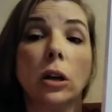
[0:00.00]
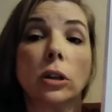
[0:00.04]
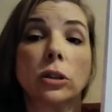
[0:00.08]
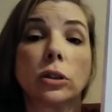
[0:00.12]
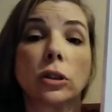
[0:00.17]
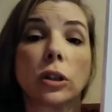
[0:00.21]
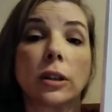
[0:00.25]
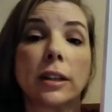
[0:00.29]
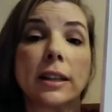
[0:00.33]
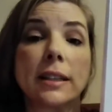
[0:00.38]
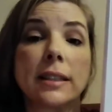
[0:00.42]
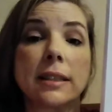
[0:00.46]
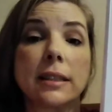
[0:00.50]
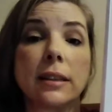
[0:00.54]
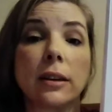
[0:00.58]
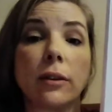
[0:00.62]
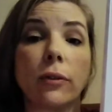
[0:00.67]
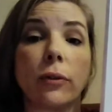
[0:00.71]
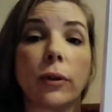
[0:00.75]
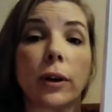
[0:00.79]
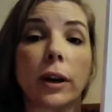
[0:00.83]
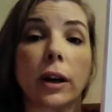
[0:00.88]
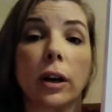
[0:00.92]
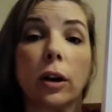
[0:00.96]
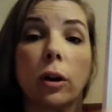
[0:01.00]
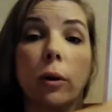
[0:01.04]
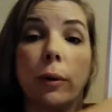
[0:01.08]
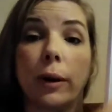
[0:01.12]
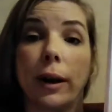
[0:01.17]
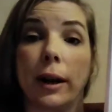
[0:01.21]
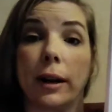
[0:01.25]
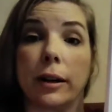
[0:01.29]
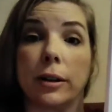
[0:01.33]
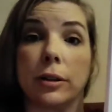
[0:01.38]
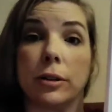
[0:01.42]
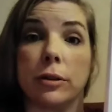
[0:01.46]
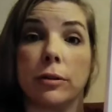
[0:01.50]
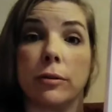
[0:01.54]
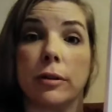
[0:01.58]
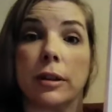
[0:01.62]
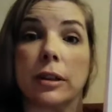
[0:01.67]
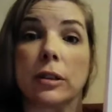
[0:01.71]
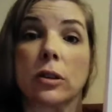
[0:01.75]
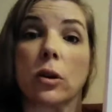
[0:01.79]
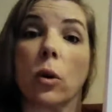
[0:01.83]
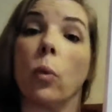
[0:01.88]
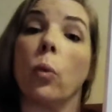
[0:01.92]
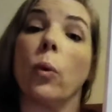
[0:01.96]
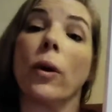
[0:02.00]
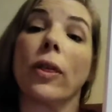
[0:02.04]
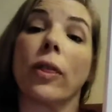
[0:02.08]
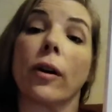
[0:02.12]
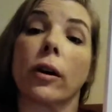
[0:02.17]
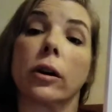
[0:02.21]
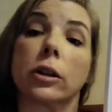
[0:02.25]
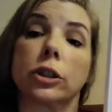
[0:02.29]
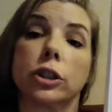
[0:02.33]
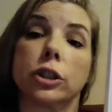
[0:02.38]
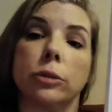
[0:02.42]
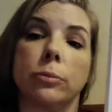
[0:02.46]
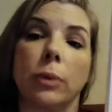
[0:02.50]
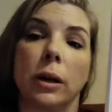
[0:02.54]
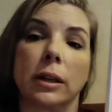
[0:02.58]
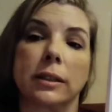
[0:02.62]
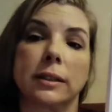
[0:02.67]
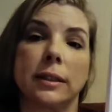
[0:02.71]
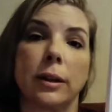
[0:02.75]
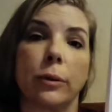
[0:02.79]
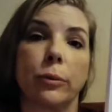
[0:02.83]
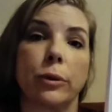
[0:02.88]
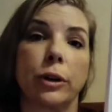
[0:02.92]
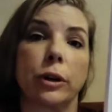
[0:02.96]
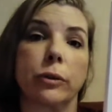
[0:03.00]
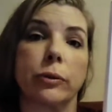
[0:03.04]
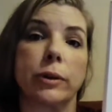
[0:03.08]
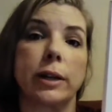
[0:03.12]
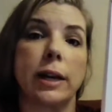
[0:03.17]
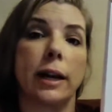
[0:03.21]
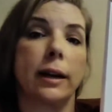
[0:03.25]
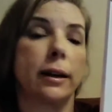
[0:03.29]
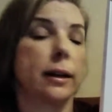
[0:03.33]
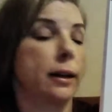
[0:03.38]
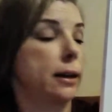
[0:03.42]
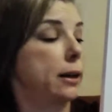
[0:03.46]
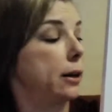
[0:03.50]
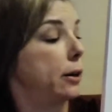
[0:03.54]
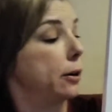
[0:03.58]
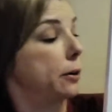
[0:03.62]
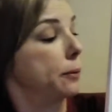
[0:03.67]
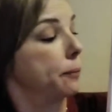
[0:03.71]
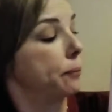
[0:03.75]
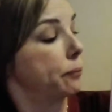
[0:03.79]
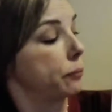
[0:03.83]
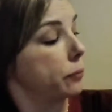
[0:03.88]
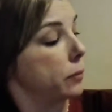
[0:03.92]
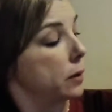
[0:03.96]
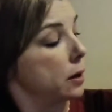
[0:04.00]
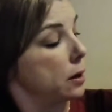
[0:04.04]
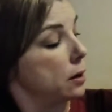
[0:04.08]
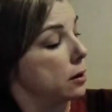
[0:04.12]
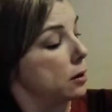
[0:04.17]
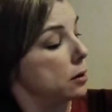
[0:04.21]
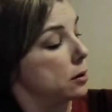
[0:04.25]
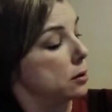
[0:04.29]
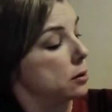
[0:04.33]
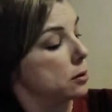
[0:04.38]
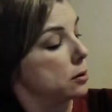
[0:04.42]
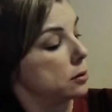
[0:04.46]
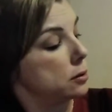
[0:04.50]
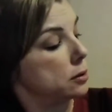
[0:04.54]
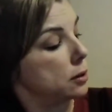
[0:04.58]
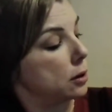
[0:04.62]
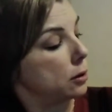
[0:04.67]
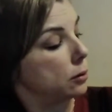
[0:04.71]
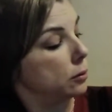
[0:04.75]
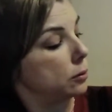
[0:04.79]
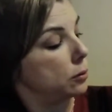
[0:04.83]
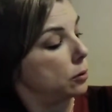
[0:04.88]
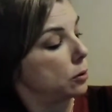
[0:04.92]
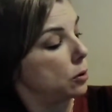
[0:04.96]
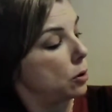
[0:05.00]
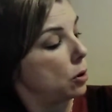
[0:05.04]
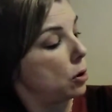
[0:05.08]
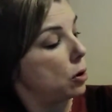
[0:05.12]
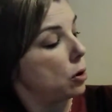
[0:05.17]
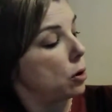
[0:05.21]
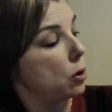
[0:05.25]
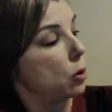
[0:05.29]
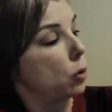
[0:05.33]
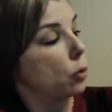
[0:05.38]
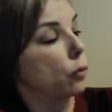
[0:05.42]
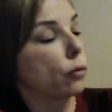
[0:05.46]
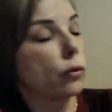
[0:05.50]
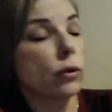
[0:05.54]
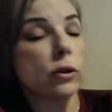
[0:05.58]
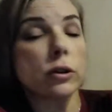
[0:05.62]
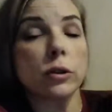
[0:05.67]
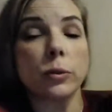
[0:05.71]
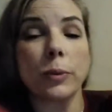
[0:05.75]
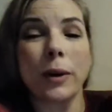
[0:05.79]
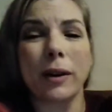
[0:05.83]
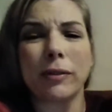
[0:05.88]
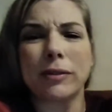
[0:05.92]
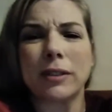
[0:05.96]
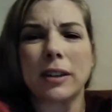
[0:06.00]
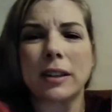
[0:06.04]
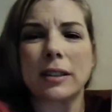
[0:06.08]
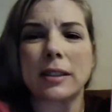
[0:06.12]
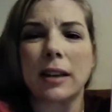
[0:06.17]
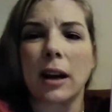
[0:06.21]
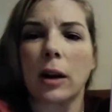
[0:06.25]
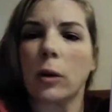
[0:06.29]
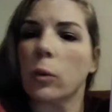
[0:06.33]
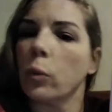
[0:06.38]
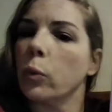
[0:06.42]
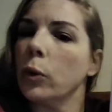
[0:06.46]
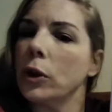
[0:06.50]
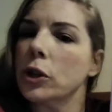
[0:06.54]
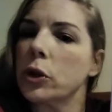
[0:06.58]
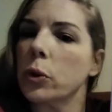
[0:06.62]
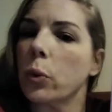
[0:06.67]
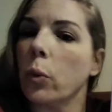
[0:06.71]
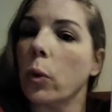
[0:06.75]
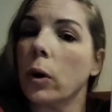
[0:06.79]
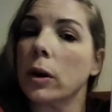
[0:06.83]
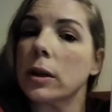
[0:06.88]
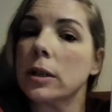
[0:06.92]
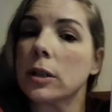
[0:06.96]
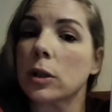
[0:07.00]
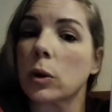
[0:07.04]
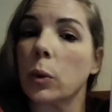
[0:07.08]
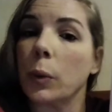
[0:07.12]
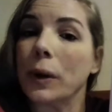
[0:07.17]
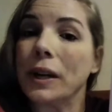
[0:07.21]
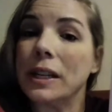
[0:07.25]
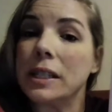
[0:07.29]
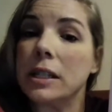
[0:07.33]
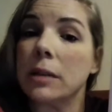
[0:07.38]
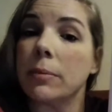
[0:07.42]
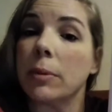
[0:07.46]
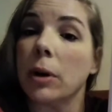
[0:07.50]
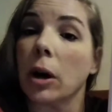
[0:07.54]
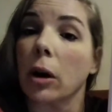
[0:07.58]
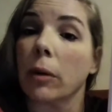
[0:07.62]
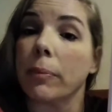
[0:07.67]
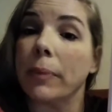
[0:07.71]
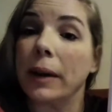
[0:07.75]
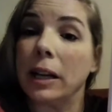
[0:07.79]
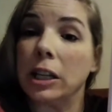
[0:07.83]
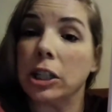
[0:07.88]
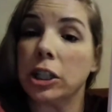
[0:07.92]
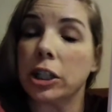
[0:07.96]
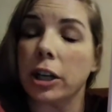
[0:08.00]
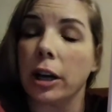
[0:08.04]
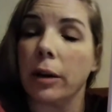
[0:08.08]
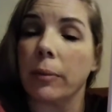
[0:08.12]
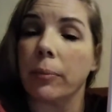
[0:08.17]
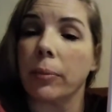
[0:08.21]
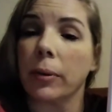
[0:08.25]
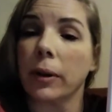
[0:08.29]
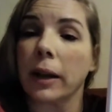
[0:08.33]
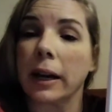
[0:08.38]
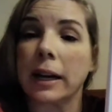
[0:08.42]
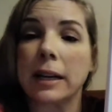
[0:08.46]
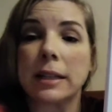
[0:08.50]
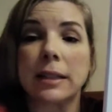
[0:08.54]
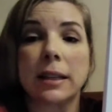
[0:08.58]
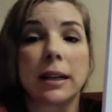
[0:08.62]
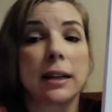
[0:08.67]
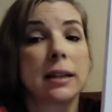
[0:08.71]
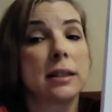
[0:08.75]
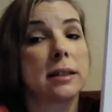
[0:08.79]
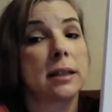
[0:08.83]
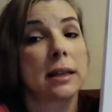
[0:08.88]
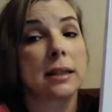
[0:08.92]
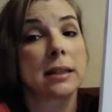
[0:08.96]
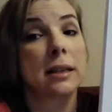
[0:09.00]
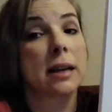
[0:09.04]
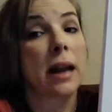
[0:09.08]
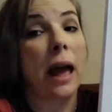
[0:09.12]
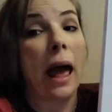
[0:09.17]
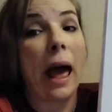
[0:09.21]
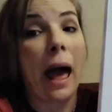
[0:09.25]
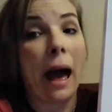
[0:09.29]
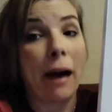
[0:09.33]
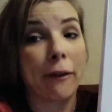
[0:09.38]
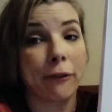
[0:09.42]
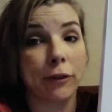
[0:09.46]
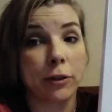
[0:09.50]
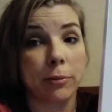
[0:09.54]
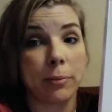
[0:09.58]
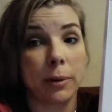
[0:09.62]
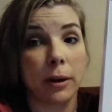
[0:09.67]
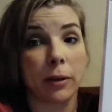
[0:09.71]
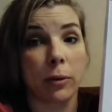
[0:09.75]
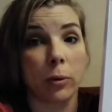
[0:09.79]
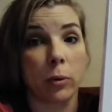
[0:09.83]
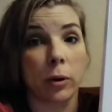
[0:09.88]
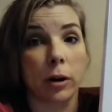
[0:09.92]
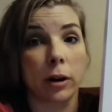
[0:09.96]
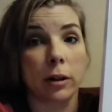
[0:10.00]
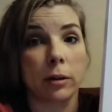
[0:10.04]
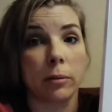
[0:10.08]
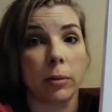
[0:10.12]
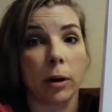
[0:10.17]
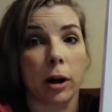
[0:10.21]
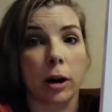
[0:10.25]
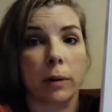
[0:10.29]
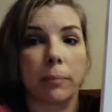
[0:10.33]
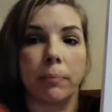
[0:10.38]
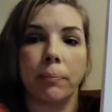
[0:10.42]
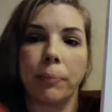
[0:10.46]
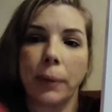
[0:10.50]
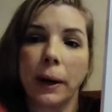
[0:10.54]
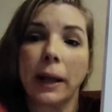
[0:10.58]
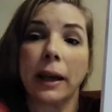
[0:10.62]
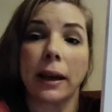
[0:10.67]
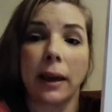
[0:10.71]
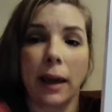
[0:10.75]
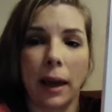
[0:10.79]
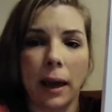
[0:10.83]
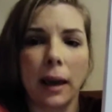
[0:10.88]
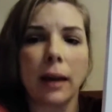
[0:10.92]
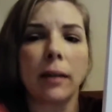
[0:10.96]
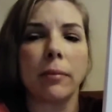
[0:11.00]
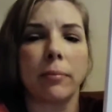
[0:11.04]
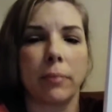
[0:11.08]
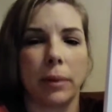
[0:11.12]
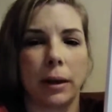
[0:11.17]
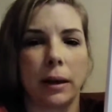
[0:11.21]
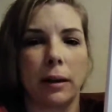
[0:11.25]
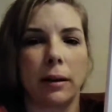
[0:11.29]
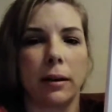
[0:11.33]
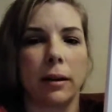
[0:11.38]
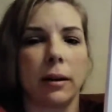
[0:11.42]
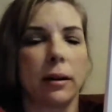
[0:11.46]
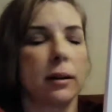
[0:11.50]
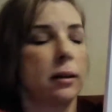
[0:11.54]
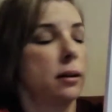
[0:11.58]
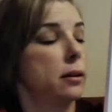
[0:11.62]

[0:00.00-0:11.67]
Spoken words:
So let's see if we can go ahead and do this with our shoebox that we created here. So first we have to decide which one is going to be our base shape. Like I said, it doesn't have to be the one on the bottom, but it can be.